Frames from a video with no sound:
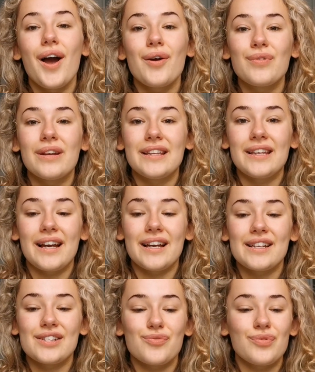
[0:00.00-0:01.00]
a really
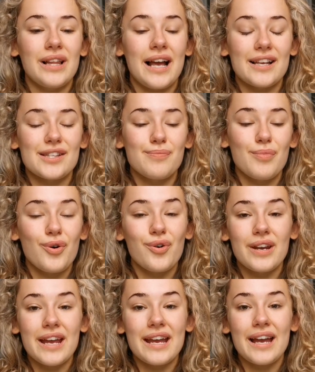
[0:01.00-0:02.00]
nice relaxed
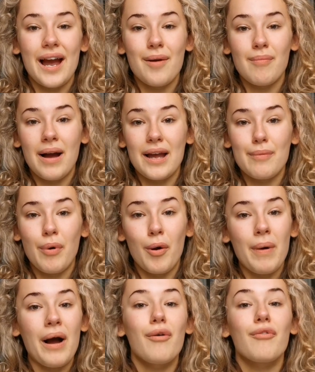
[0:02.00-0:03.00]
morning. I might
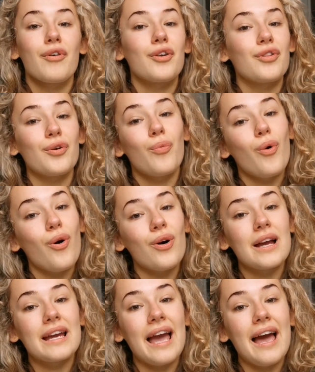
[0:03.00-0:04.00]
pop out for another
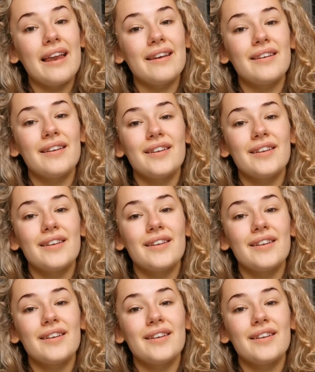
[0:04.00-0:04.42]
walk again.